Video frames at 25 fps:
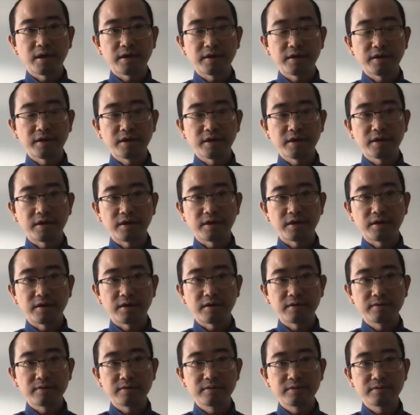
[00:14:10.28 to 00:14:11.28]
think
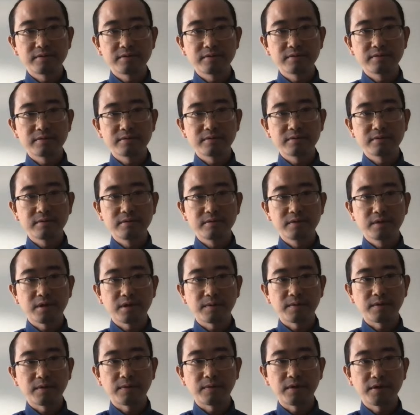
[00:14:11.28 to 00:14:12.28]

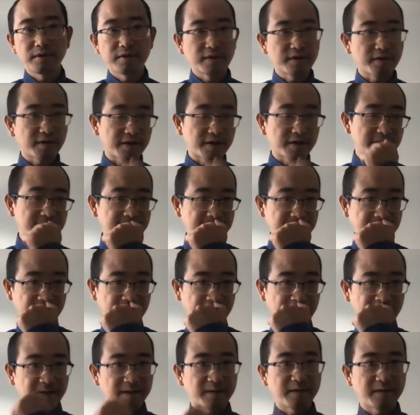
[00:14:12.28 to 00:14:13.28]
I mean, one of the things
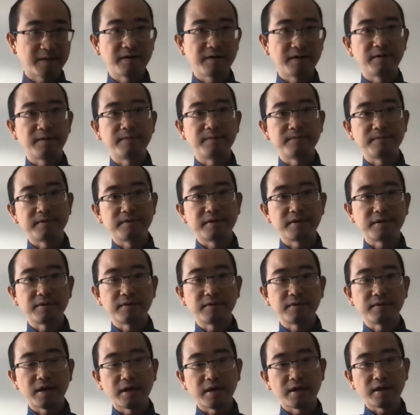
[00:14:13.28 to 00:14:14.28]
that
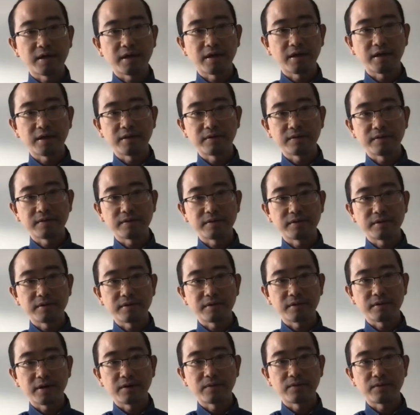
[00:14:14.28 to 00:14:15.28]
I
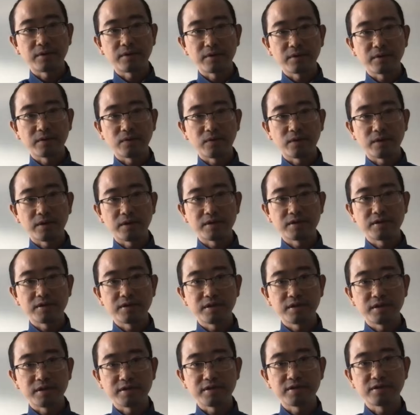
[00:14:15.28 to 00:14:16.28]
really wanted
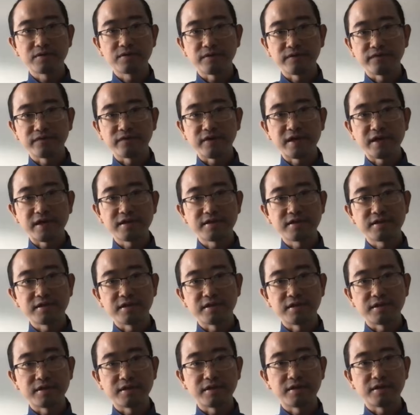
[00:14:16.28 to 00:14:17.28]
us to invest
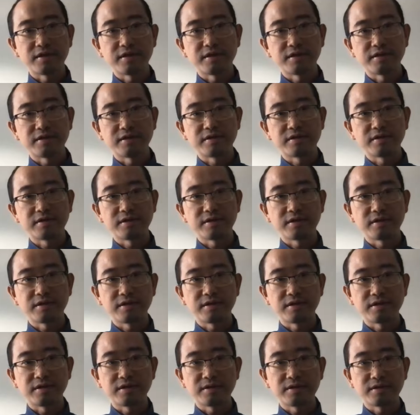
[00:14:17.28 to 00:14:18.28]
in is
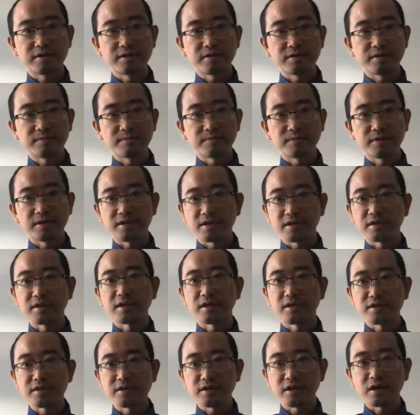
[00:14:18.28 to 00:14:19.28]

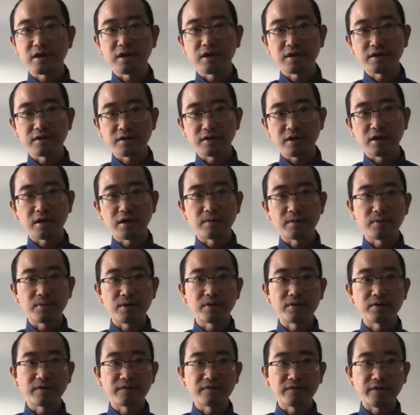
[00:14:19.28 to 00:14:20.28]
basically I saw the
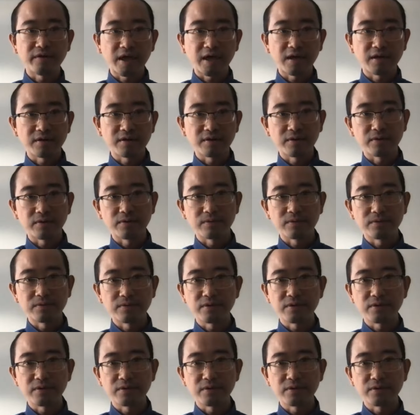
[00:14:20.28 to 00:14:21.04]
compounding value,